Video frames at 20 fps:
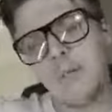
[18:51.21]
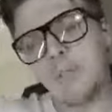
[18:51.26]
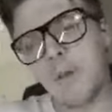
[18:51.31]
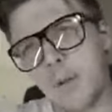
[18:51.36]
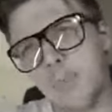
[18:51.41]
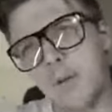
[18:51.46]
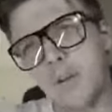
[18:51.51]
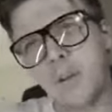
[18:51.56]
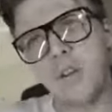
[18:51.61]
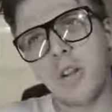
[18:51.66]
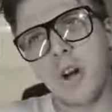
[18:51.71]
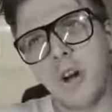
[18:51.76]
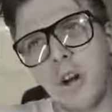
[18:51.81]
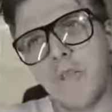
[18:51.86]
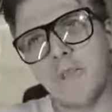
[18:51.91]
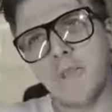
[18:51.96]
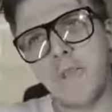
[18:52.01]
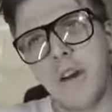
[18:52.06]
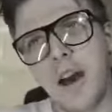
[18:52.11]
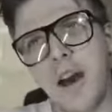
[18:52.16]
People
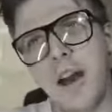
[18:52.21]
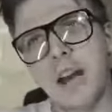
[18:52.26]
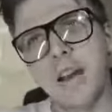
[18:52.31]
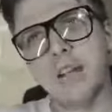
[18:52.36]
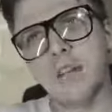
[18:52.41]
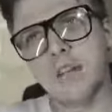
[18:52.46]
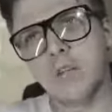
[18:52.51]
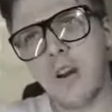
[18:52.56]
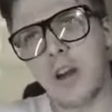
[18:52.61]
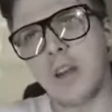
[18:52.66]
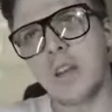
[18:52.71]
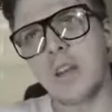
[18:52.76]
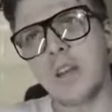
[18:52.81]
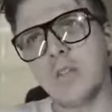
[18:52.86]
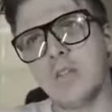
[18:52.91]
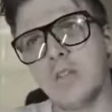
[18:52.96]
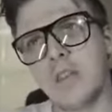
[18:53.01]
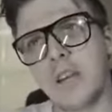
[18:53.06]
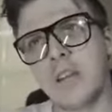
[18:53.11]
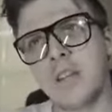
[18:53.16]
glorify drug
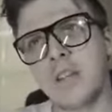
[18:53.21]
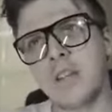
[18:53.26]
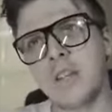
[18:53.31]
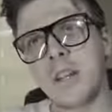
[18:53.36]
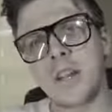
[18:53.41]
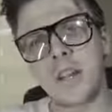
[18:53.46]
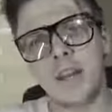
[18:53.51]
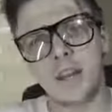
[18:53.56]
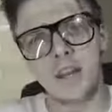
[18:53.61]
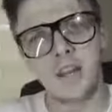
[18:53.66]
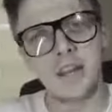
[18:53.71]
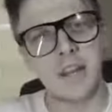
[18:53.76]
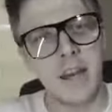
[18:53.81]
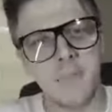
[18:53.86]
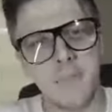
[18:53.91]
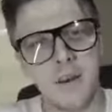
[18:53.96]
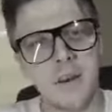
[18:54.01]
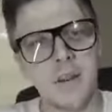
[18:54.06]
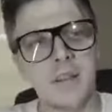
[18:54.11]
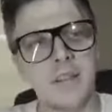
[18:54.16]
usage and
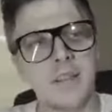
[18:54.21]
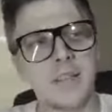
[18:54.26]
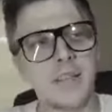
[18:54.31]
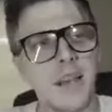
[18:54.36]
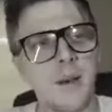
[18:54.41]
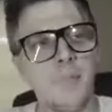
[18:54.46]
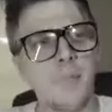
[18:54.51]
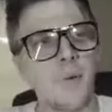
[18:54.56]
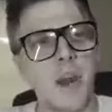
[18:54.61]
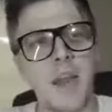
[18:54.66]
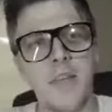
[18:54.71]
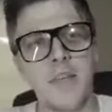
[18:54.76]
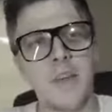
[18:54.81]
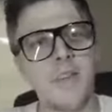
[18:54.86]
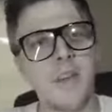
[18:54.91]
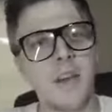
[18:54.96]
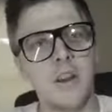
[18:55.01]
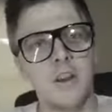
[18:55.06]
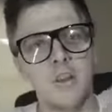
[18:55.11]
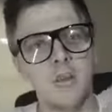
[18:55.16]
condemn it the same way
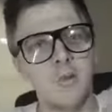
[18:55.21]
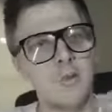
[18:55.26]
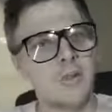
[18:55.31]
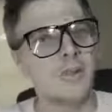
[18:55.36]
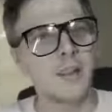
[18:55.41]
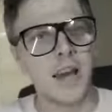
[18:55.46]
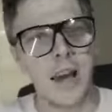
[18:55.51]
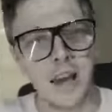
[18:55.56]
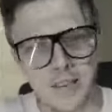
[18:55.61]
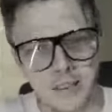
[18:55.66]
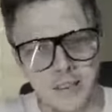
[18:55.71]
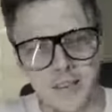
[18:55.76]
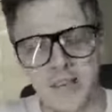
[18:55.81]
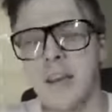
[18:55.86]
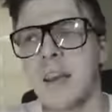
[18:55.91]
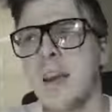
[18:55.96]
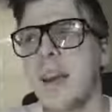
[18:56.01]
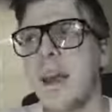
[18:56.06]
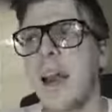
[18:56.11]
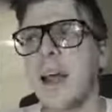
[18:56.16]
that they do sex.
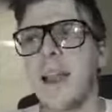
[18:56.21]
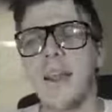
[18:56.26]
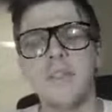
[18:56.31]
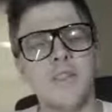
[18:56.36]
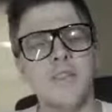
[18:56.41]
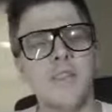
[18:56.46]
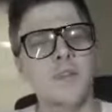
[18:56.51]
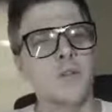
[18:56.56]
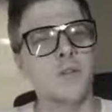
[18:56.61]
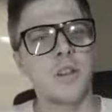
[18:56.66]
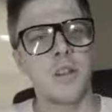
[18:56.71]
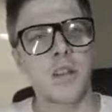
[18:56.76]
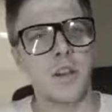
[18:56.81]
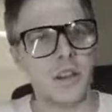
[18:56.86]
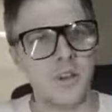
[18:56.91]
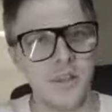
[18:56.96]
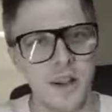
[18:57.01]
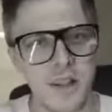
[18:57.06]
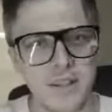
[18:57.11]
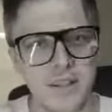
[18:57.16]
And I think that's really
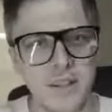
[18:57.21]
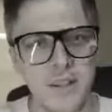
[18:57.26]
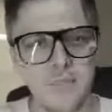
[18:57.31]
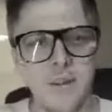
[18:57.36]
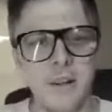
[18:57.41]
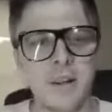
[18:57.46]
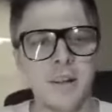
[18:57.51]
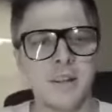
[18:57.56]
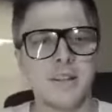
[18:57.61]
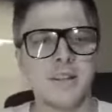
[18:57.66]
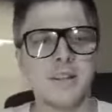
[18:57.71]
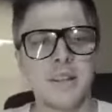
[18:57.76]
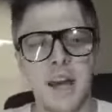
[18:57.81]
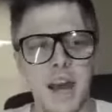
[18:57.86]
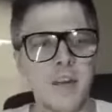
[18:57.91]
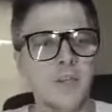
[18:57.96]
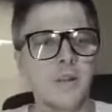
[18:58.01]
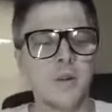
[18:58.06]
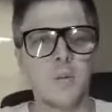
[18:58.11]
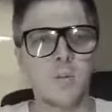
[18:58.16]
interesting because
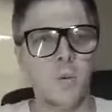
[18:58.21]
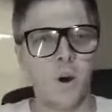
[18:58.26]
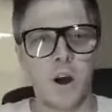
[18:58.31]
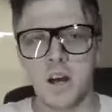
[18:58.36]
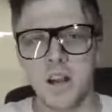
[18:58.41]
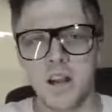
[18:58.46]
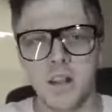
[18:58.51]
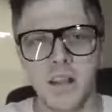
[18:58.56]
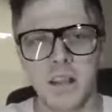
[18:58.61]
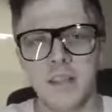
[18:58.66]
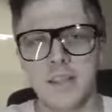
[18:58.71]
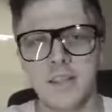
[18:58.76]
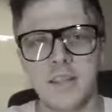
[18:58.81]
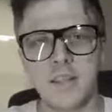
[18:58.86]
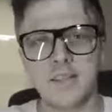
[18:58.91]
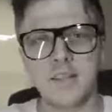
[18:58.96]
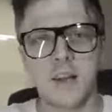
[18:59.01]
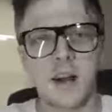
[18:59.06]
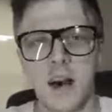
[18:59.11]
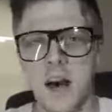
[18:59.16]
neither one is
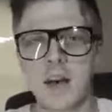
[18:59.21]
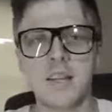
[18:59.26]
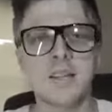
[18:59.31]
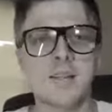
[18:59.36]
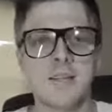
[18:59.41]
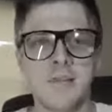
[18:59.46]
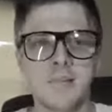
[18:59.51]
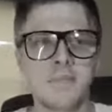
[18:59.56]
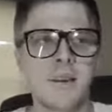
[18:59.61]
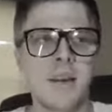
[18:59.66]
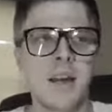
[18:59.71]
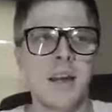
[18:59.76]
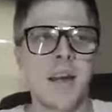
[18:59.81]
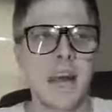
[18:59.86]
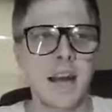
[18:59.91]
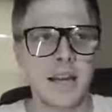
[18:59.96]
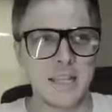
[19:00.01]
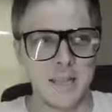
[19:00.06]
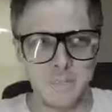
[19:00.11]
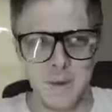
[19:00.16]
as awesome
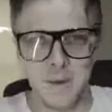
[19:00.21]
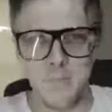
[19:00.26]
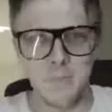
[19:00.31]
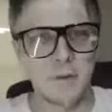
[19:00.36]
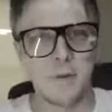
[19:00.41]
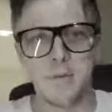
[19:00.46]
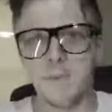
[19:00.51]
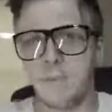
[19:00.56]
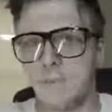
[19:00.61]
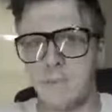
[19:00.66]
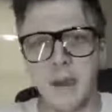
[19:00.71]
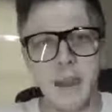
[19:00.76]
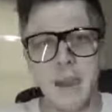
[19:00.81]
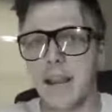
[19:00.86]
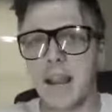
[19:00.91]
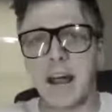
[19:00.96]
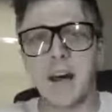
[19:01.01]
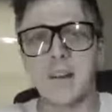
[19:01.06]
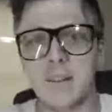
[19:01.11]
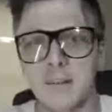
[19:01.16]
as people make it out